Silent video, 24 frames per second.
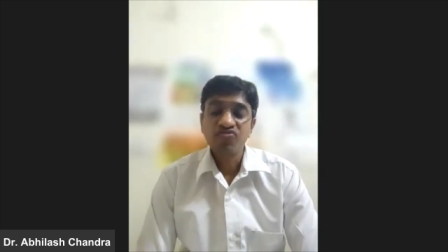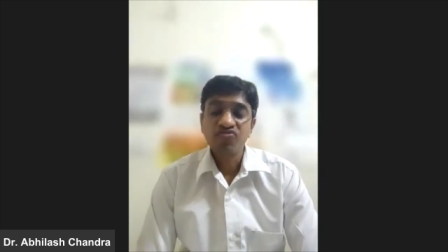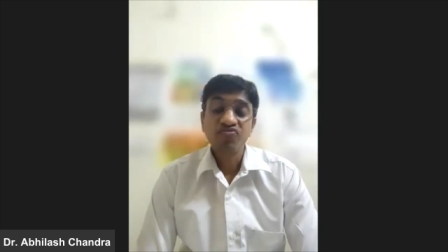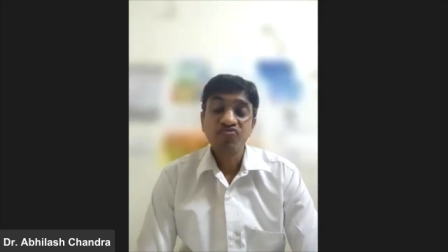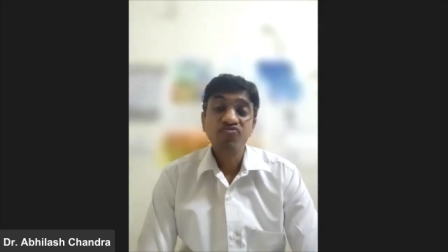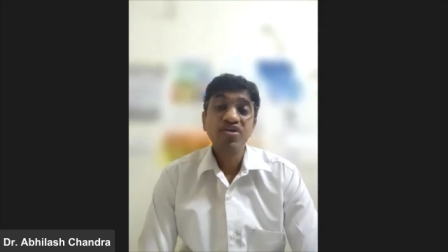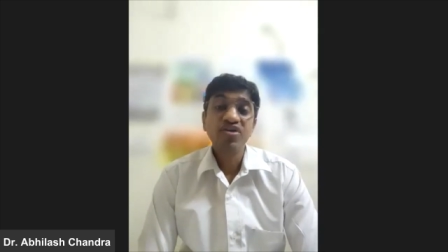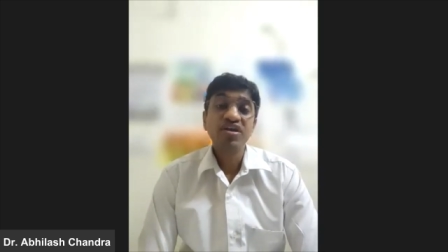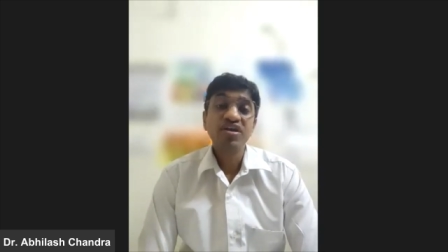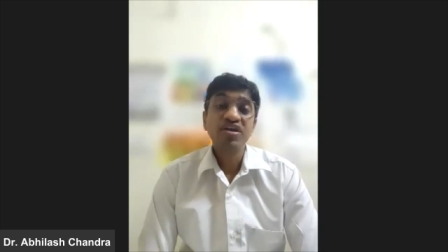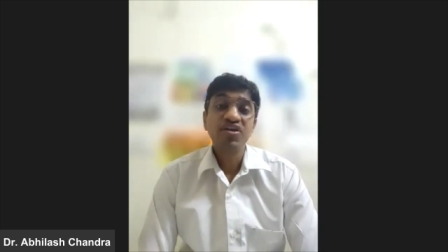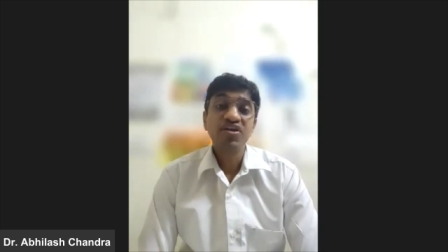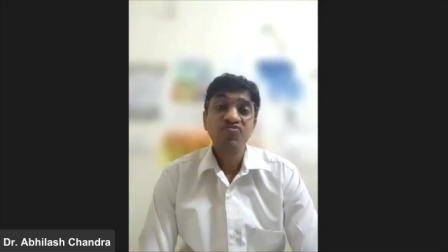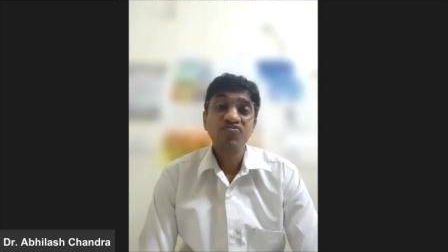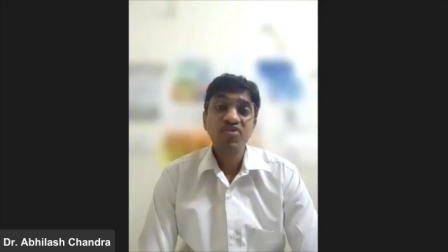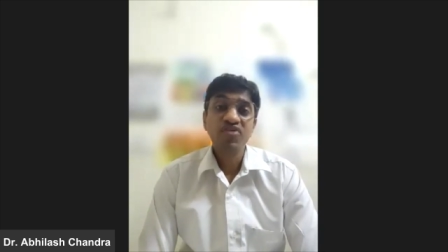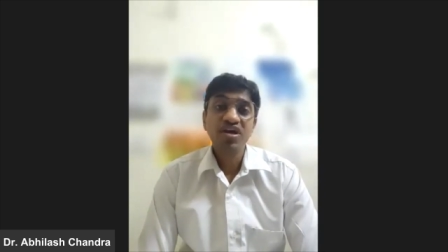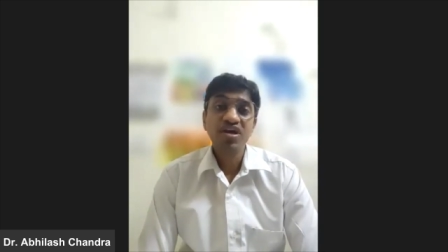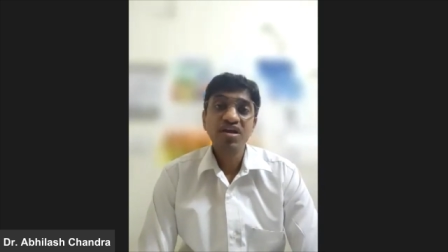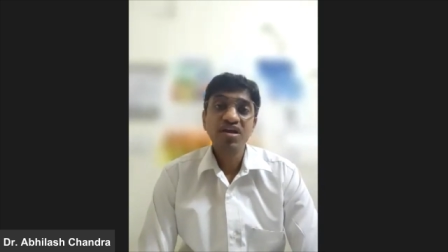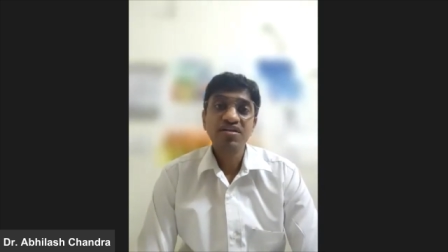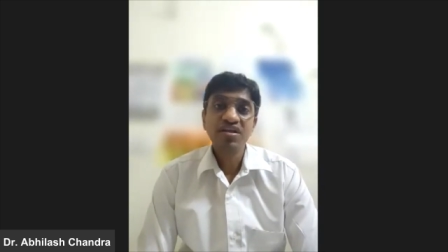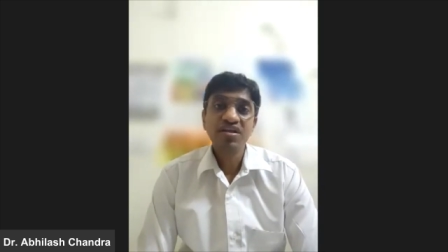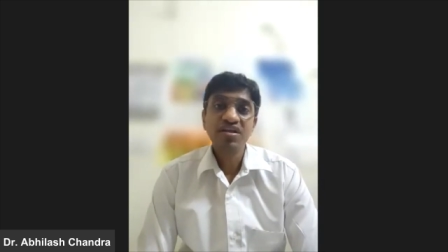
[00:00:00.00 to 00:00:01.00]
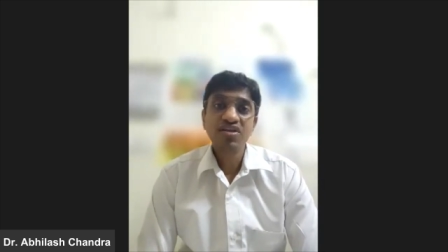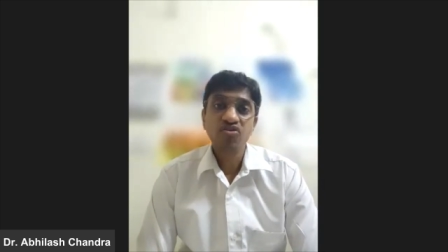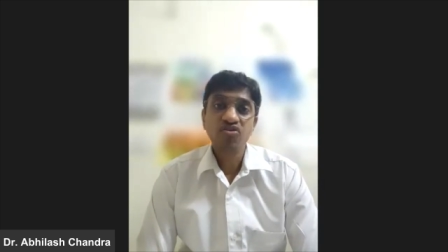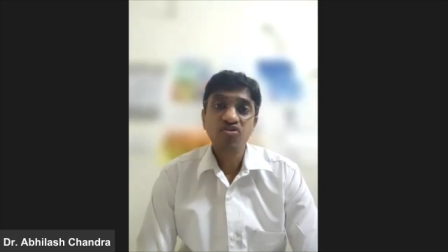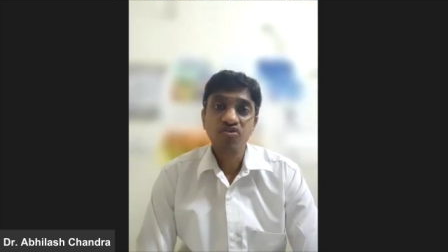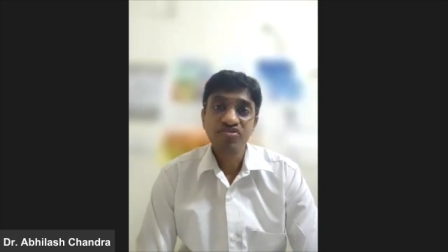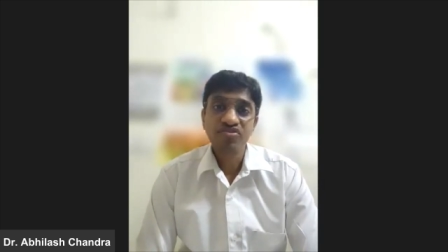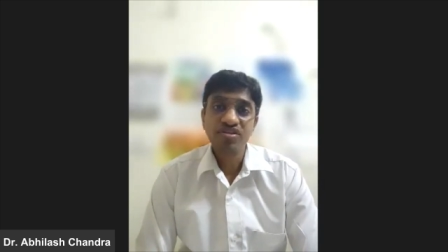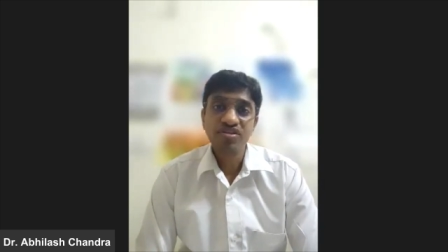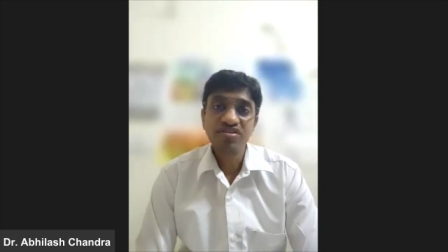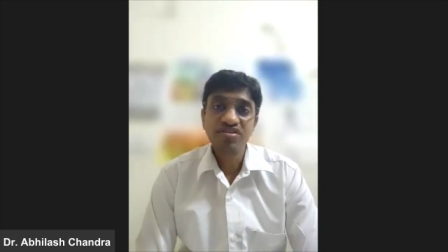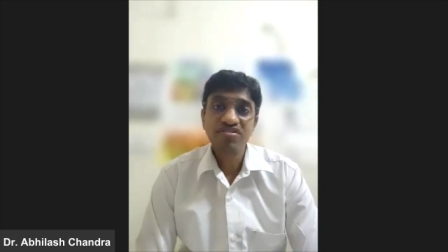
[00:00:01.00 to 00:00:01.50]
feel difficulty in
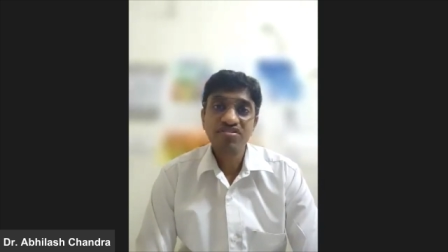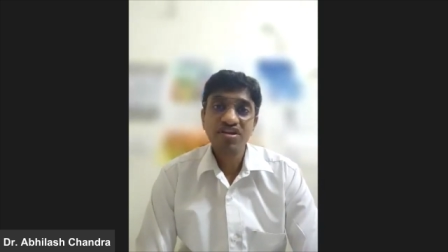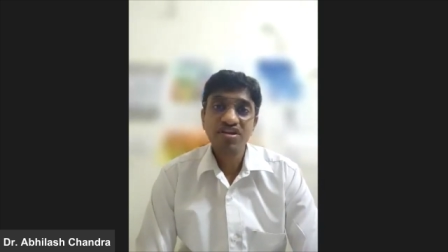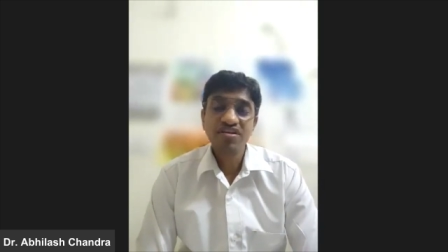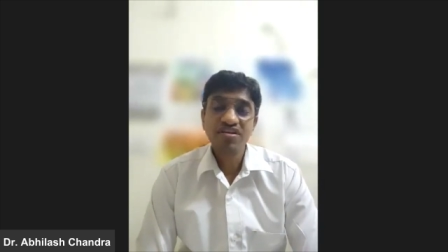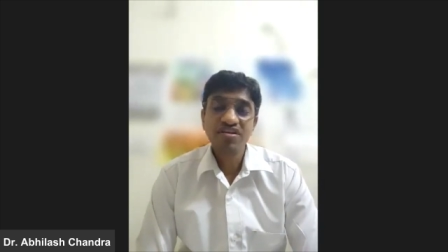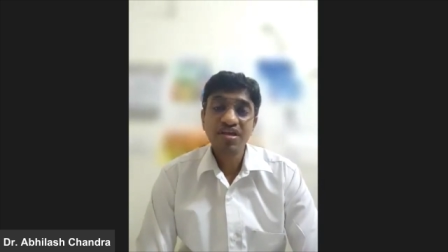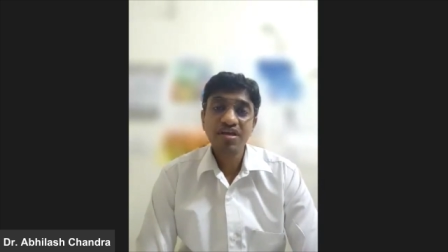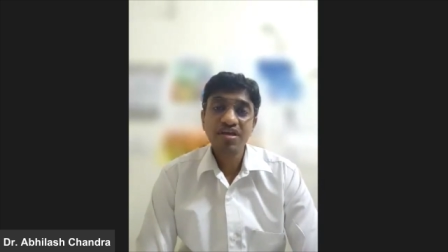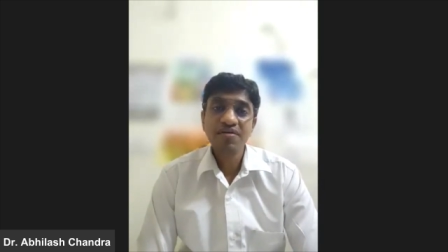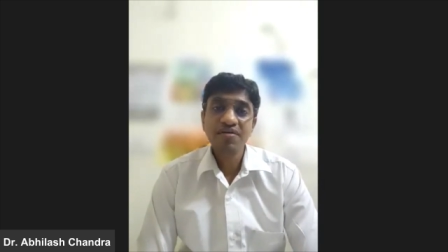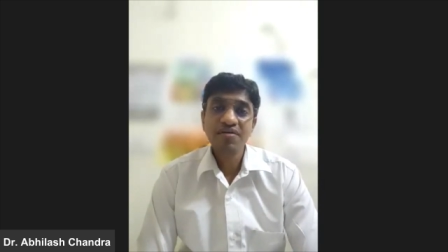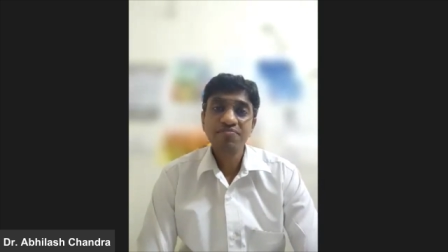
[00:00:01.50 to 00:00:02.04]
concentrating.